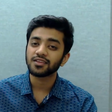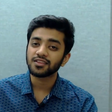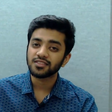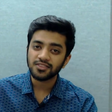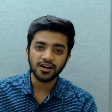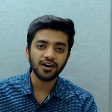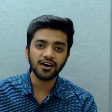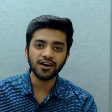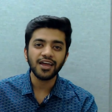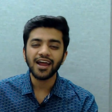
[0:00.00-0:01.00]

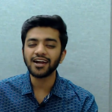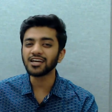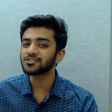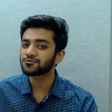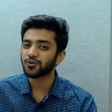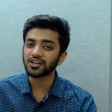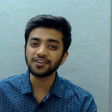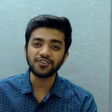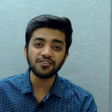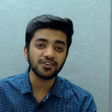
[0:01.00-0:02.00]
Third, it has
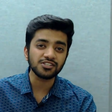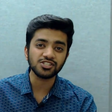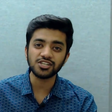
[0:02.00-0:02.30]
45 research